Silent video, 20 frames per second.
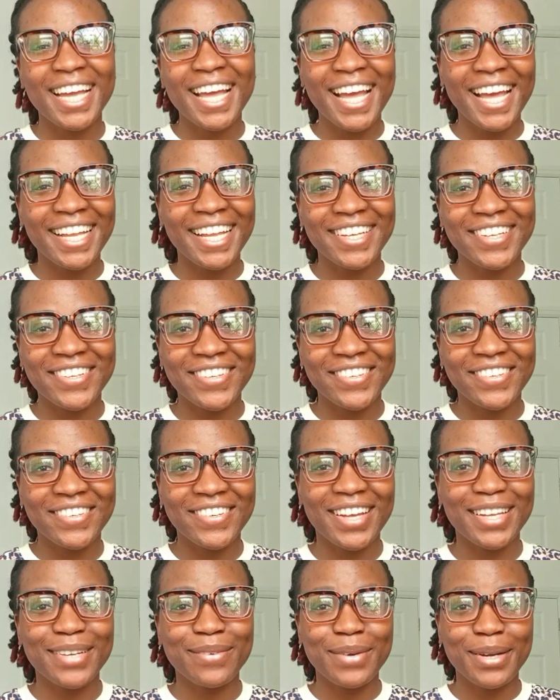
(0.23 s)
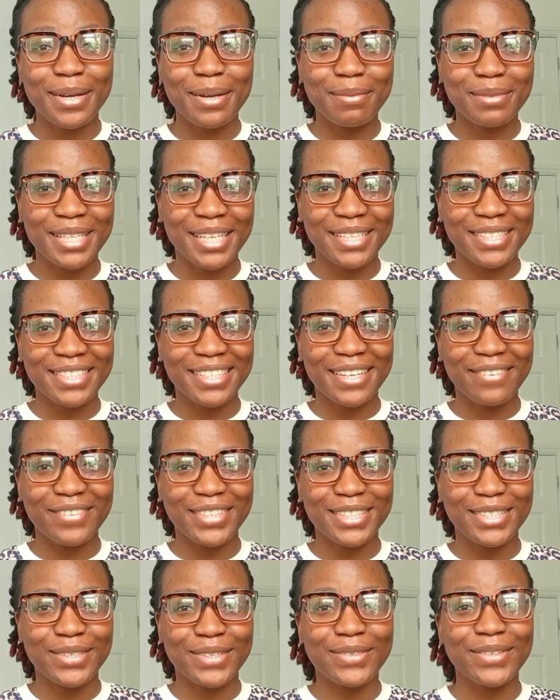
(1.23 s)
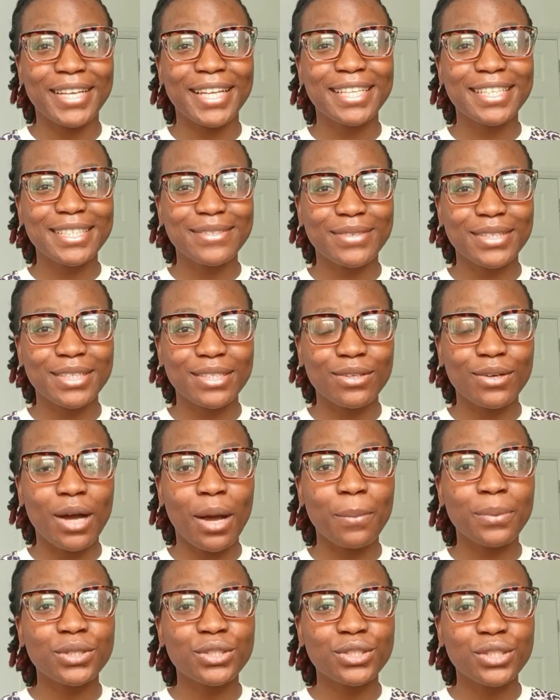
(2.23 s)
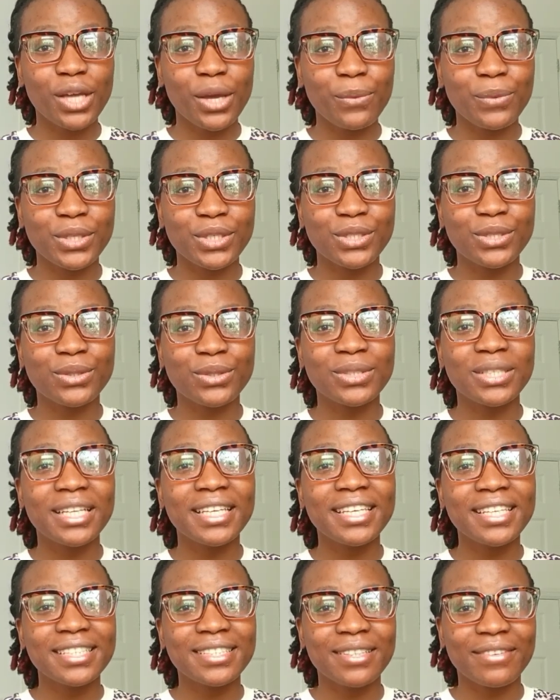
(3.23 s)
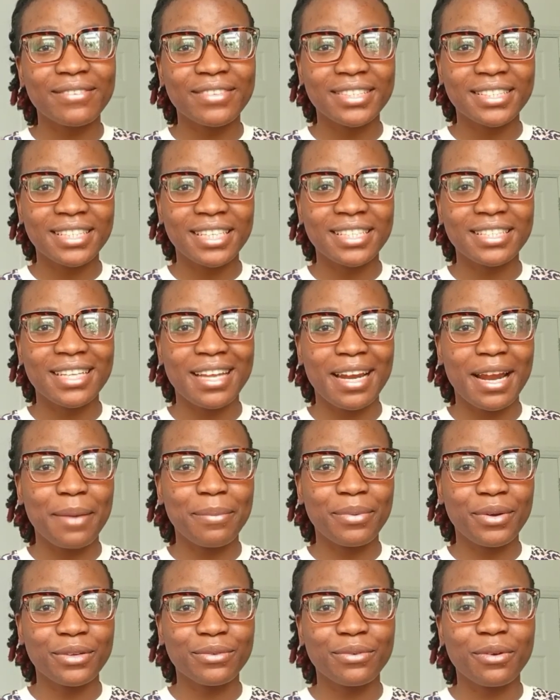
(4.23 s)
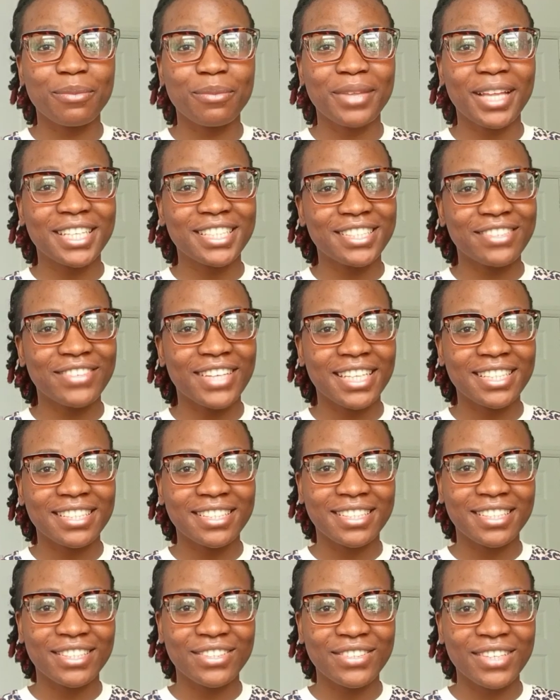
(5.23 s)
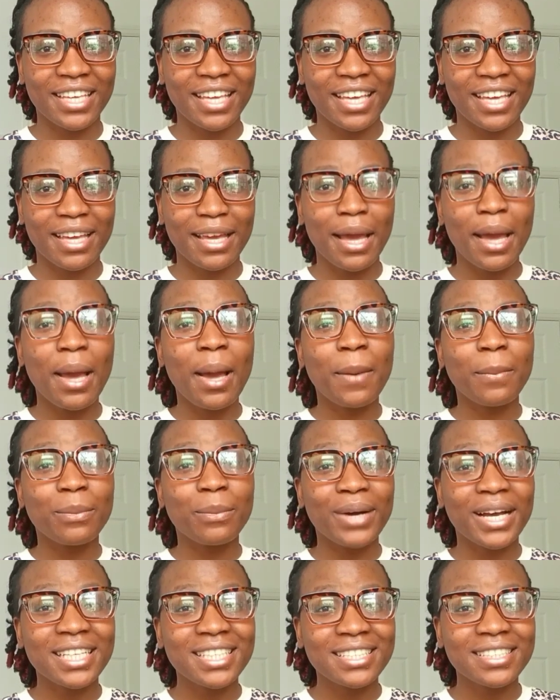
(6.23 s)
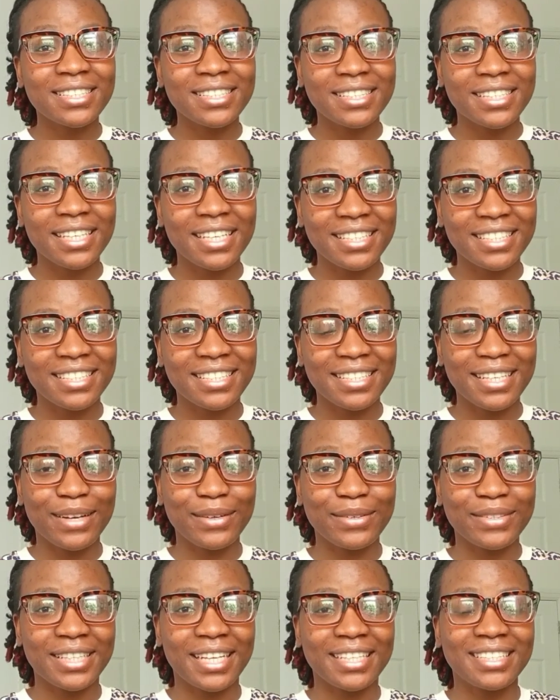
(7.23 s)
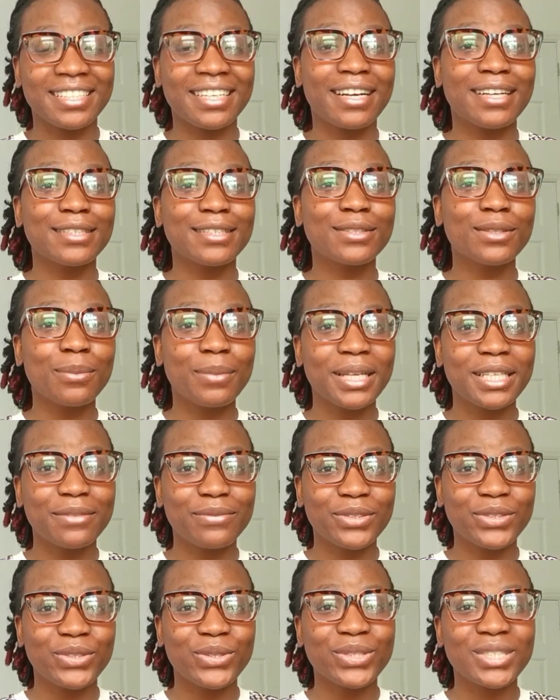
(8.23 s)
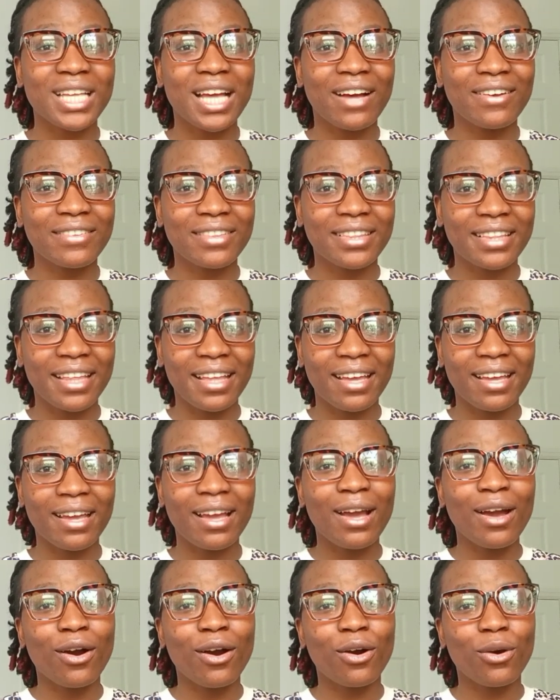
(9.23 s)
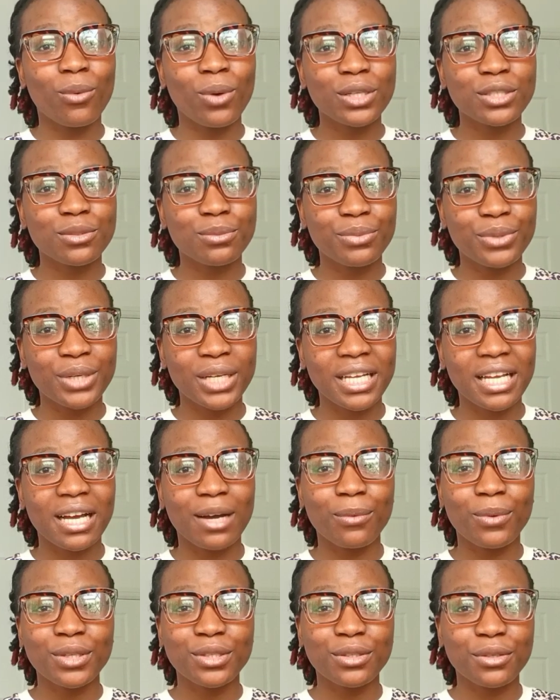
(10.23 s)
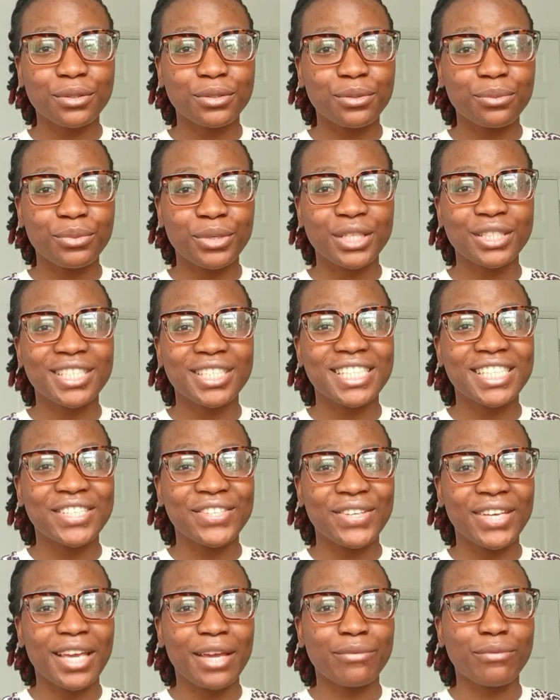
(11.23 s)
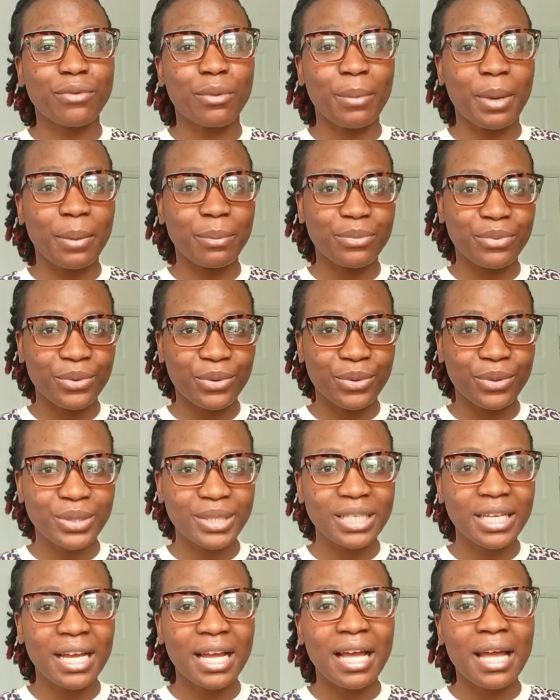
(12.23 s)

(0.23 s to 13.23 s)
Hello and welcome to another video. In this video, I'll be sharing with you the list of the things that I brought from Nigeria to the UK. But I need to say this now that there are so many videos out there on what to bring and what not to bring to the UK from abroad